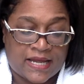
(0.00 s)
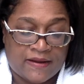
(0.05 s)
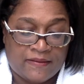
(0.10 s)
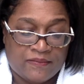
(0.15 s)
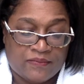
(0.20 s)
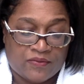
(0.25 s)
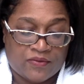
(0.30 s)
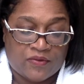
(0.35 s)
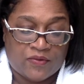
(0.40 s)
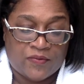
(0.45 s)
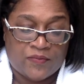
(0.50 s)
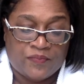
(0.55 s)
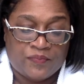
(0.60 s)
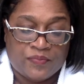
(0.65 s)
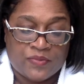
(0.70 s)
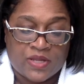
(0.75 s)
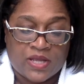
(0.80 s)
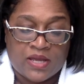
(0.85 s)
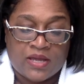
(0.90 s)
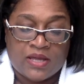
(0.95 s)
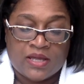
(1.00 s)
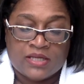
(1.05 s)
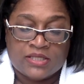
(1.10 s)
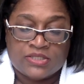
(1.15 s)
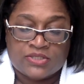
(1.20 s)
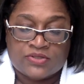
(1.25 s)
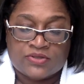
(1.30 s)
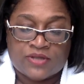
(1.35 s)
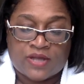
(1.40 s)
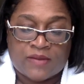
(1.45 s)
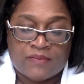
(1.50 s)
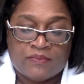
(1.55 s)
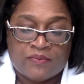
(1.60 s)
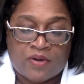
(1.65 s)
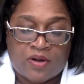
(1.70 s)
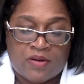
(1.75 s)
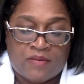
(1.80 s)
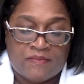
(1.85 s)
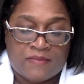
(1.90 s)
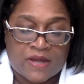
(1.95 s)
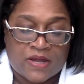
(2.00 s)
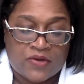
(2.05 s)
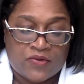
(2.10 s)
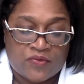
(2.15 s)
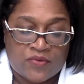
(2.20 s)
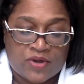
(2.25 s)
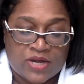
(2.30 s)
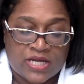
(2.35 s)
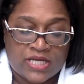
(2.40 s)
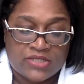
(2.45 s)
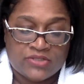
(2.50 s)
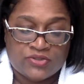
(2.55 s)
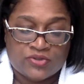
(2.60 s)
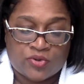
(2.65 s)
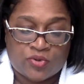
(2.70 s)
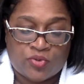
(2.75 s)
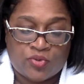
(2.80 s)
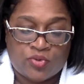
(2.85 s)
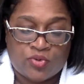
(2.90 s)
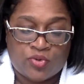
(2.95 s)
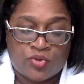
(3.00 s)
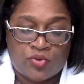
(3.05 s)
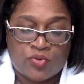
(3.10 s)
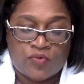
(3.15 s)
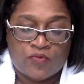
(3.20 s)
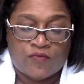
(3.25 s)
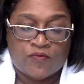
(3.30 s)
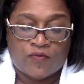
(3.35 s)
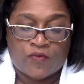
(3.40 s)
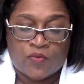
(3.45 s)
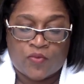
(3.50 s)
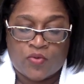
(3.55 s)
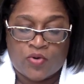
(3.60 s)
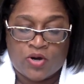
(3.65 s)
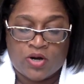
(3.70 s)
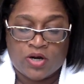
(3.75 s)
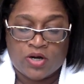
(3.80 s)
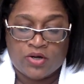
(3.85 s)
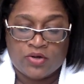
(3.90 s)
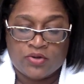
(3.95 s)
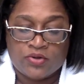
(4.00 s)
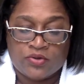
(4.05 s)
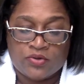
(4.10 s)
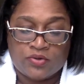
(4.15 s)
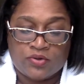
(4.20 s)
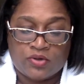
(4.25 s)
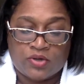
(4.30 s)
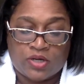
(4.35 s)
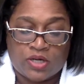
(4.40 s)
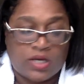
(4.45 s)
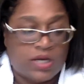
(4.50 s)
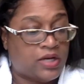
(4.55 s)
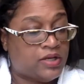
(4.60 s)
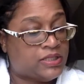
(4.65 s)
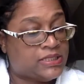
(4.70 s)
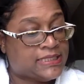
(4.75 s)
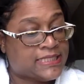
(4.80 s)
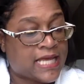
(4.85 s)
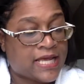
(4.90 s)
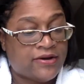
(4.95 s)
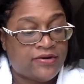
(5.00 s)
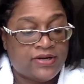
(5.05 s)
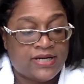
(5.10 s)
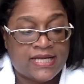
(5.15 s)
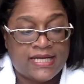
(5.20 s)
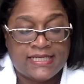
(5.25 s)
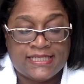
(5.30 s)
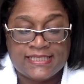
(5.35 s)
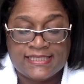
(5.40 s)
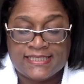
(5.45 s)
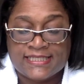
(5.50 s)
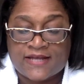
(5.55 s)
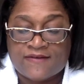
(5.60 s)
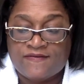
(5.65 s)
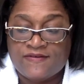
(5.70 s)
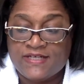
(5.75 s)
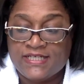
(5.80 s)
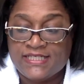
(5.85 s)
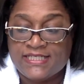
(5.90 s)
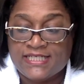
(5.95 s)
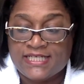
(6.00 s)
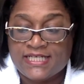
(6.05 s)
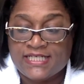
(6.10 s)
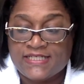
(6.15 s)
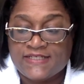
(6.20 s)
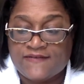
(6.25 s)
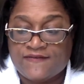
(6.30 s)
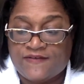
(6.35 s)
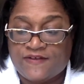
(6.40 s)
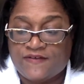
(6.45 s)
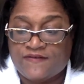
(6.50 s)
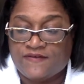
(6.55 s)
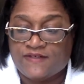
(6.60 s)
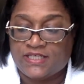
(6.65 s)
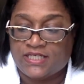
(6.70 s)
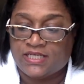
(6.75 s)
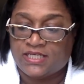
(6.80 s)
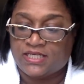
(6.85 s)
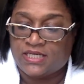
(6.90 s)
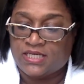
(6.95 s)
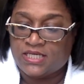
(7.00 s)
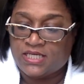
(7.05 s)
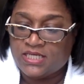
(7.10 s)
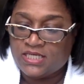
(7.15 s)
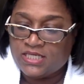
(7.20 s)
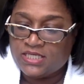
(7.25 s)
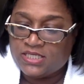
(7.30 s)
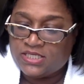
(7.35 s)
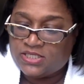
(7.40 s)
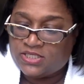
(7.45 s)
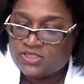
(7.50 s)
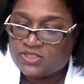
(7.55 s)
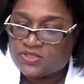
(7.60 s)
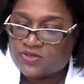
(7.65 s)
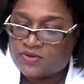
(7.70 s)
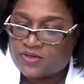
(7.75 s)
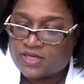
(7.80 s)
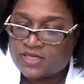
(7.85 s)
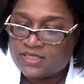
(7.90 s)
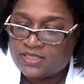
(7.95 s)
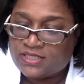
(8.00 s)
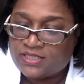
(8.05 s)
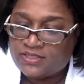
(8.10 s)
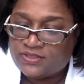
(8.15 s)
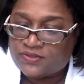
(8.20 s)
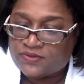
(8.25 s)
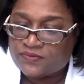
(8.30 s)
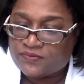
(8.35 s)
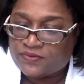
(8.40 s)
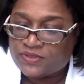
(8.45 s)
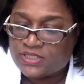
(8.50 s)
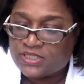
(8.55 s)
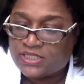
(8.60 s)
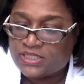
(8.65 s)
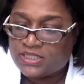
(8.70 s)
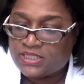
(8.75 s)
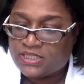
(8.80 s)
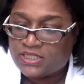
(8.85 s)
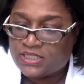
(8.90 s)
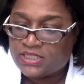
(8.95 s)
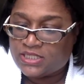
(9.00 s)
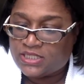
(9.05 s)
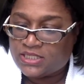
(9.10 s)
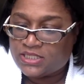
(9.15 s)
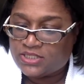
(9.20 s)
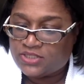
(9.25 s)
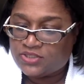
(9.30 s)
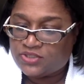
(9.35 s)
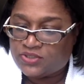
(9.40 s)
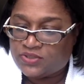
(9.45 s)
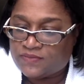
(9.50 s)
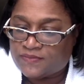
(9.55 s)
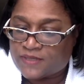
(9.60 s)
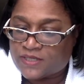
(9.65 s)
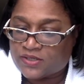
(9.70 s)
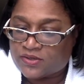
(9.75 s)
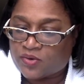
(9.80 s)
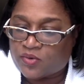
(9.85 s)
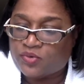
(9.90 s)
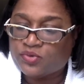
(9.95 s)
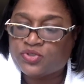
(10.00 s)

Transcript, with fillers: April. So that brought my grand total for Saturday to $76.50. So I need to redo my goal.